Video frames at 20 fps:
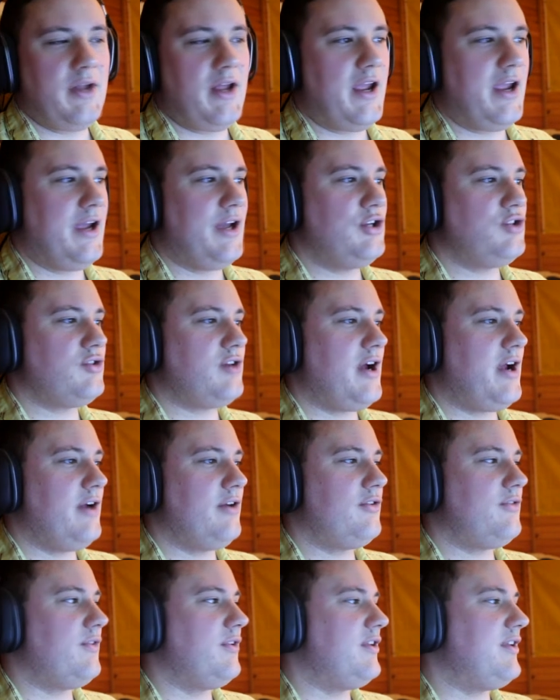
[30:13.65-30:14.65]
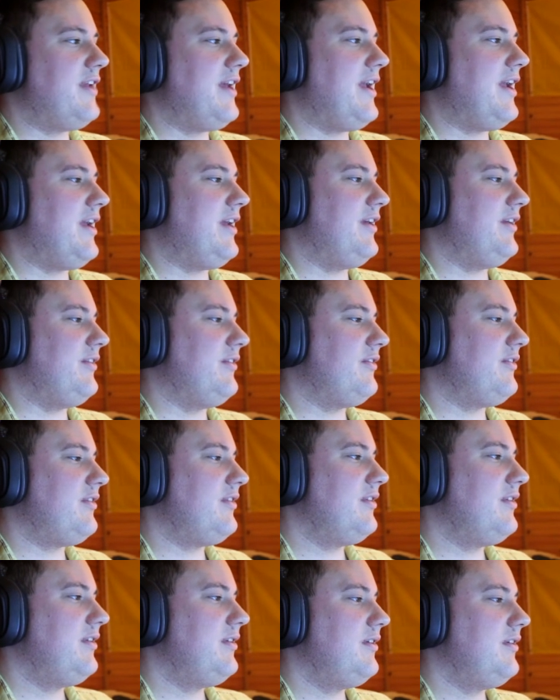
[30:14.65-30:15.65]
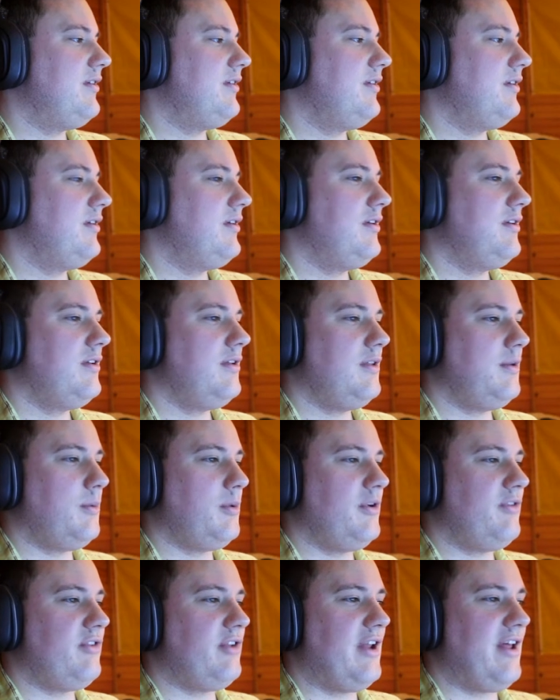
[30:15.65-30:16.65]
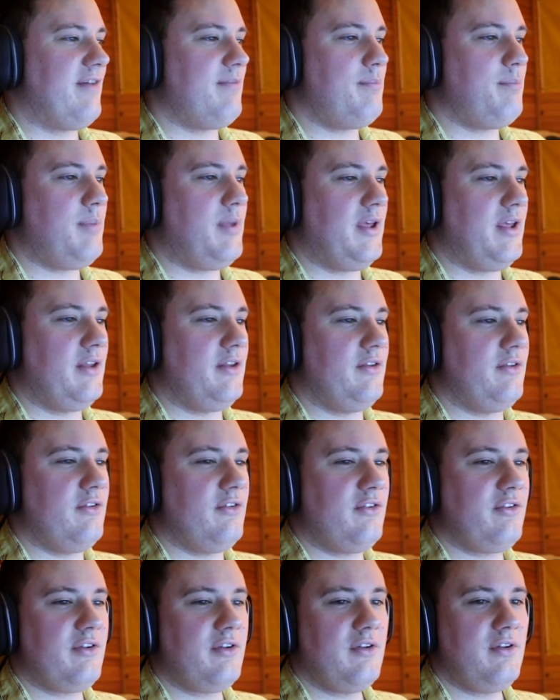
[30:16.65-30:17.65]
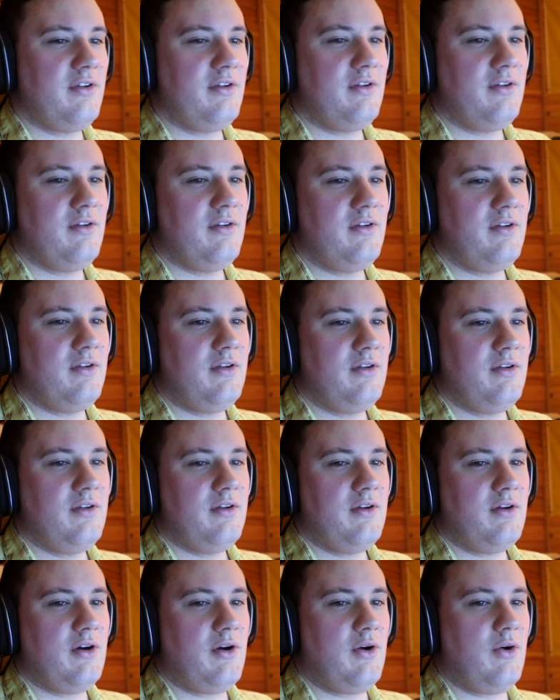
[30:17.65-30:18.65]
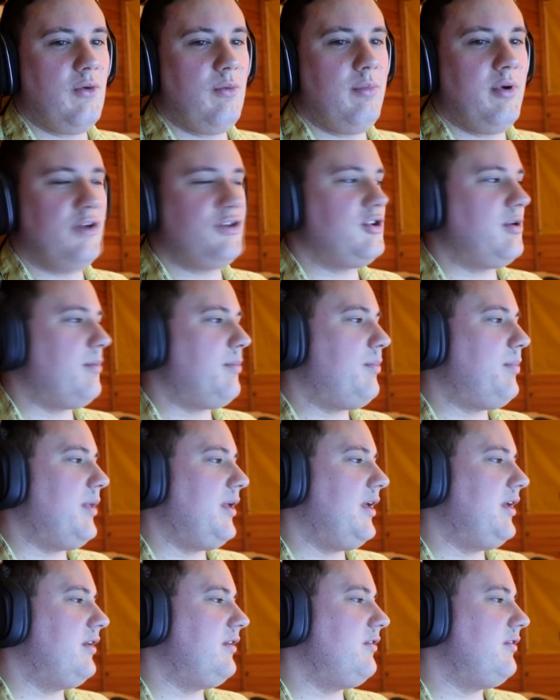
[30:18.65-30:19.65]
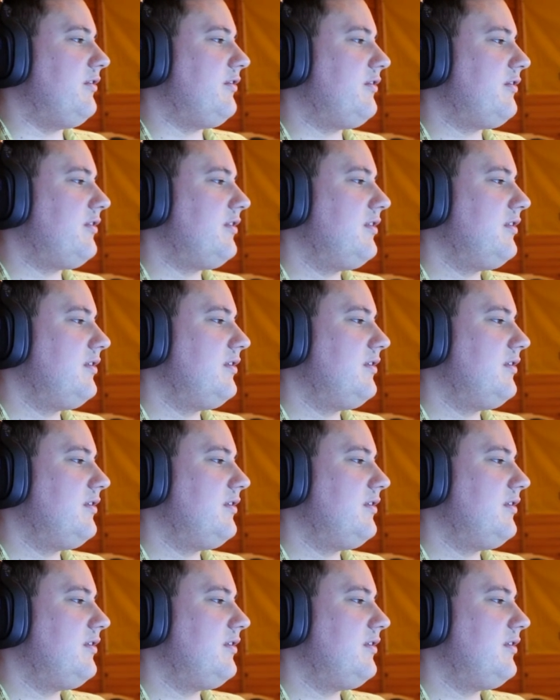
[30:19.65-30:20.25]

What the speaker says: Hand dryers for days. We're just gonna have bins. A whole bunch of bins.